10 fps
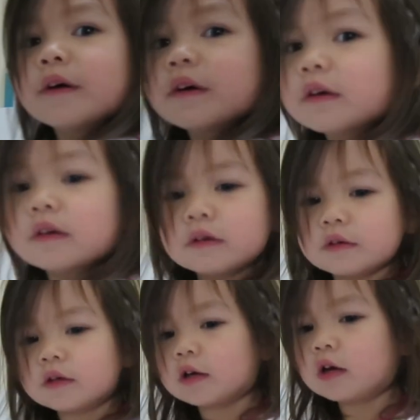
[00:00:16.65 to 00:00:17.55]
You guys, our
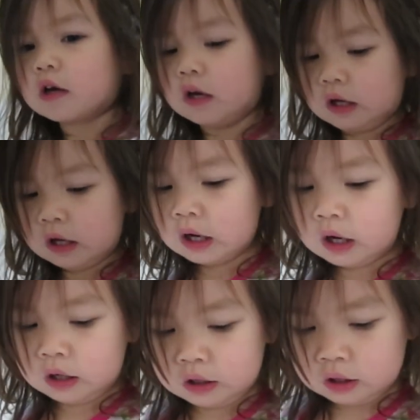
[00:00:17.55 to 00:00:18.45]
pajamas,
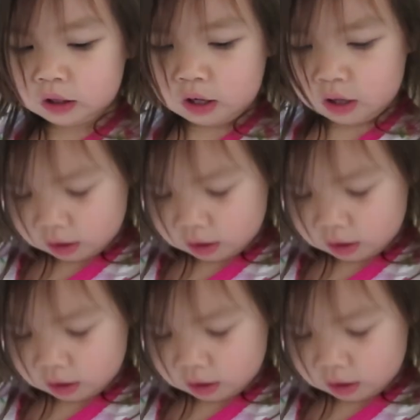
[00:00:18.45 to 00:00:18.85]
so cute,